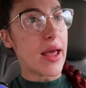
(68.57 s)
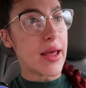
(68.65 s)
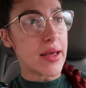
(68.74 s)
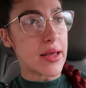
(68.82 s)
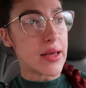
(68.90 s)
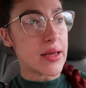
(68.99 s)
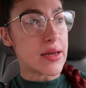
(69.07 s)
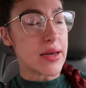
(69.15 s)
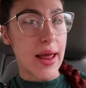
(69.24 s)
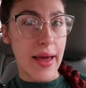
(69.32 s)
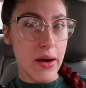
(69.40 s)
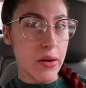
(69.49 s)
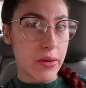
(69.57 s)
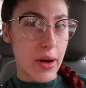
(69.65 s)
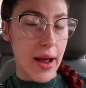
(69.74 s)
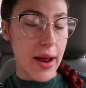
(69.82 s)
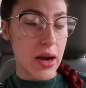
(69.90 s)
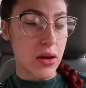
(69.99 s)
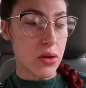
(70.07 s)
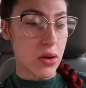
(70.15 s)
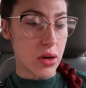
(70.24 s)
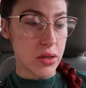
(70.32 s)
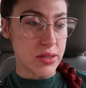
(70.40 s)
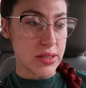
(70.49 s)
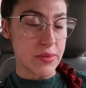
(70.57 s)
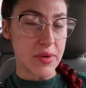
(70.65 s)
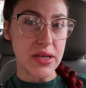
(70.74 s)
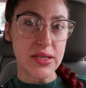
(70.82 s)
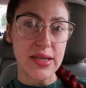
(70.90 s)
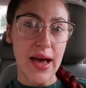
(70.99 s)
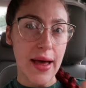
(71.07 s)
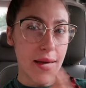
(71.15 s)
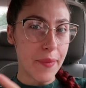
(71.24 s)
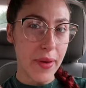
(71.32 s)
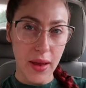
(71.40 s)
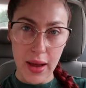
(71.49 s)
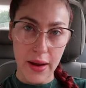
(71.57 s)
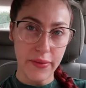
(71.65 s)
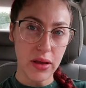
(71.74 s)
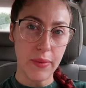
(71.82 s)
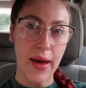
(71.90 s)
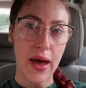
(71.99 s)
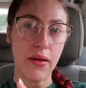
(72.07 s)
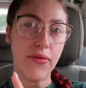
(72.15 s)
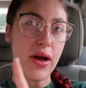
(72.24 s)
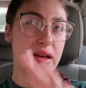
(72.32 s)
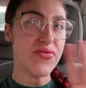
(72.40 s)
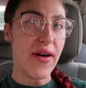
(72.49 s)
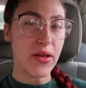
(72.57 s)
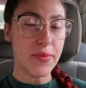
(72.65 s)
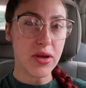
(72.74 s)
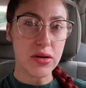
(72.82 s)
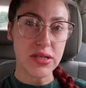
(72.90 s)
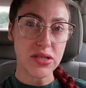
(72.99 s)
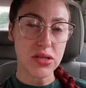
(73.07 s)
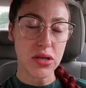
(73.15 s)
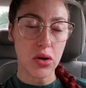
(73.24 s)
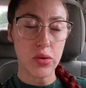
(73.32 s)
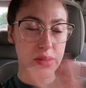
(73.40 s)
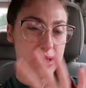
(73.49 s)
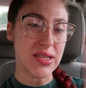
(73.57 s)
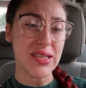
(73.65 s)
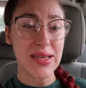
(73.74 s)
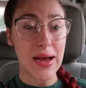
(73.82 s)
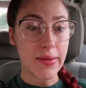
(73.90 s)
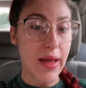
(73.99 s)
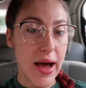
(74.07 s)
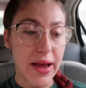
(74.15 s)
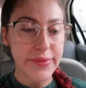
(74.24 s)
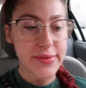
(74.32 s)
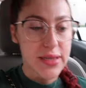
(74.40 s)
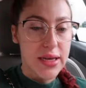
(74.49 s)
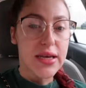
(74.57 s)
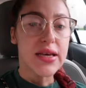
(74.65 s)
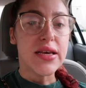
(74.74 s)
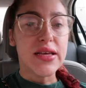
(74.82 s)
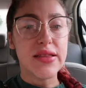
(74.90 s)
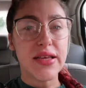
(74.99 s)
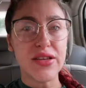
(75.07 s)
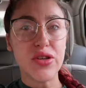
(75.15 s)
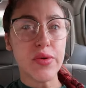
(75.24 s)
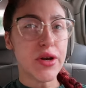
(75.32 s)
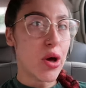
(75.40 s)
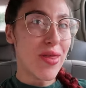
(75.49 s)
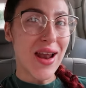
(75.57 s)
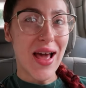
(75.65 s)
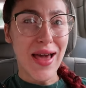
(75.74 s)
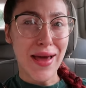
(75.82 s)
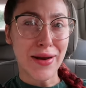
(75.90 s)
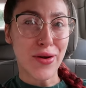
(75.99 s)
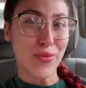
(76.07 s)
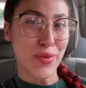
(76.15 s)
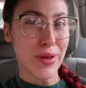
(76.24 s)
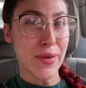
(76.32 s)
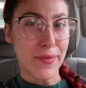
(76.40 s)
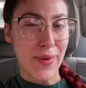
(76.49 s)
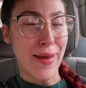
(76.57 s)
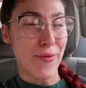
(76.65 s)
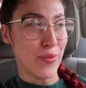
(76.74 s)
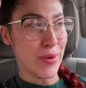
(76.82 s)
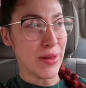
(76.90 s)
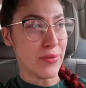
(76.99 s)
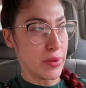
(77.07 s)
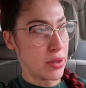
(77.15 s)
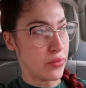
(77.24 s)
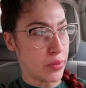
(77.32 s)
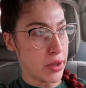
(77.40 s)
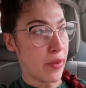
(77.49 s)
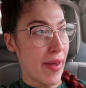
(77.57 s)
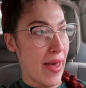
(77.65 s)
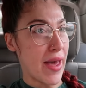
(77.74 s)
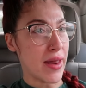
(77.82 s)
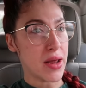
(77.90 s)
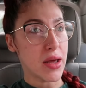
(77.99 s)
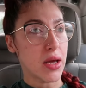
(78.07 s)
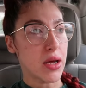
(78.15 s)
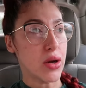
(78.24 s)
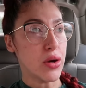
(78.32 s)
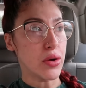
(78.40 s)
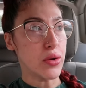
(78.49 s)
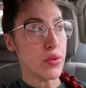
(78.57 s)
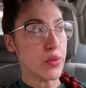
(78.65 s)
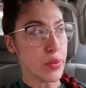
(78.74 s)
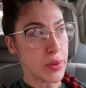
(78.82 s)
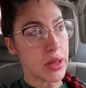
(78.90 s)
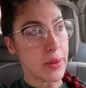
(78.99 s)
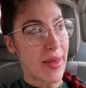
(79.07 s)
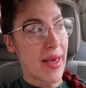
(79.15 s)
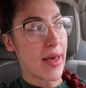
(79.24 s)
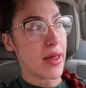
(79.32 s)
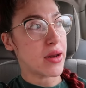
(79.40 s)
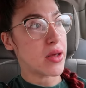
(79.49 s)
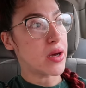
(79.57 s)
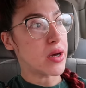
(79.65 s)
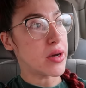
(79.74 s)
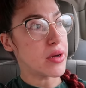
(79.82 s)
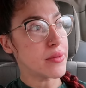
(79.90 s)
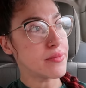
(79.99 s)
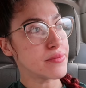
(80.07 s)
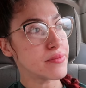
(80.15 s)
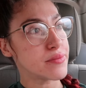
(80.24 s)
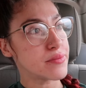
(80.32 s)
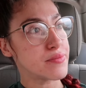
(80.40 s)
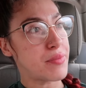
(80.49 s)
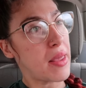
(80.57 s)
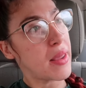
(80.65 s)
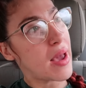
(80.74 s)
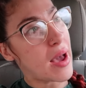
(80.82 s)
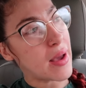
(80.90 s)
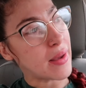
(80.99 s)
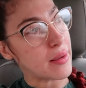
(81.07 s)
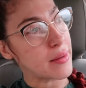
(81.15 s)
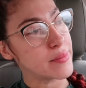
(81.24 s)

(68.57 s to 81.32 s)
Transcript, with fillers: And I gotta go to Ulta because I had pink eye really bad. If you guys follow me on Insta on TikTok Live, then you would know that I had really bad, really, really, really bad, really bad um, pink eye.